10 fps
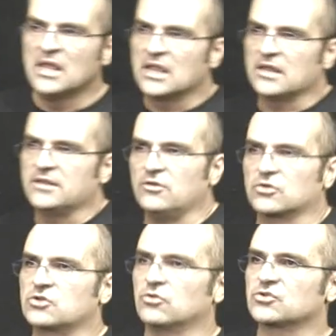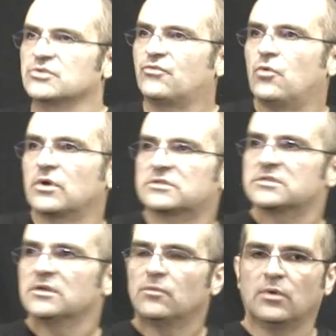And then your solution, of
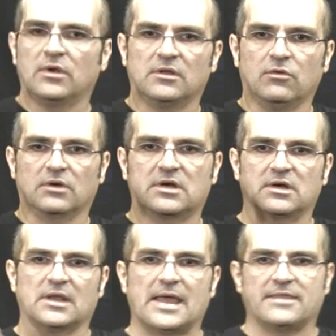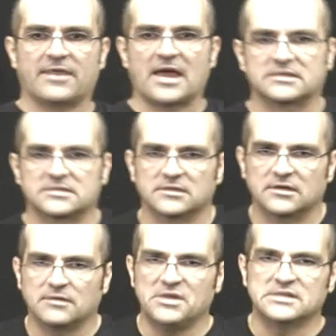course, will look like that.
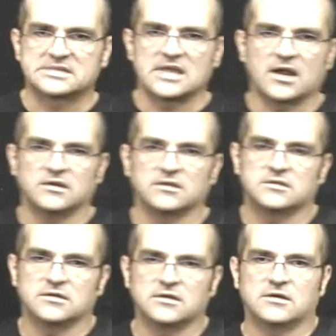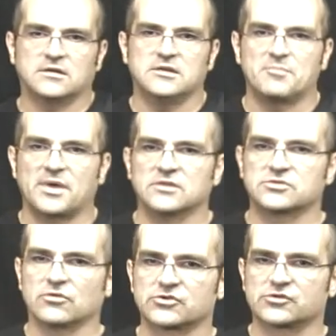I mean, the second independent
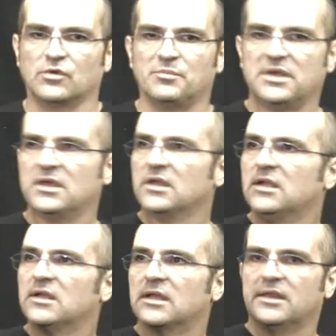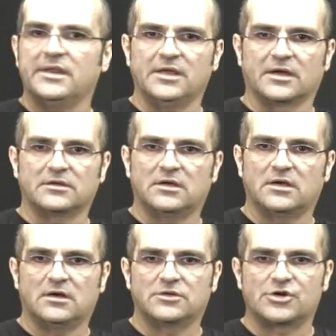solution will be a linear
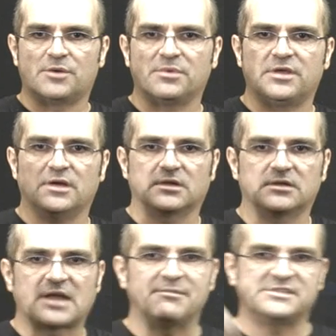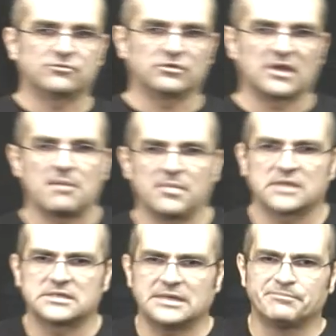term here times e to the
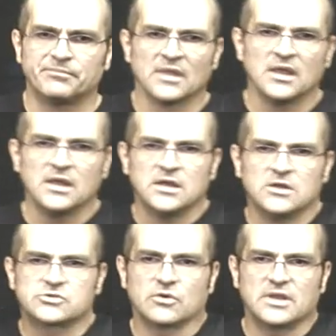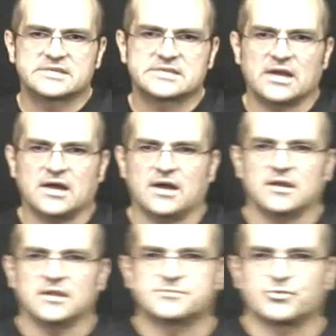lambda t. So
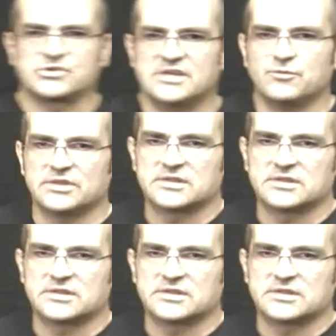let's proceed with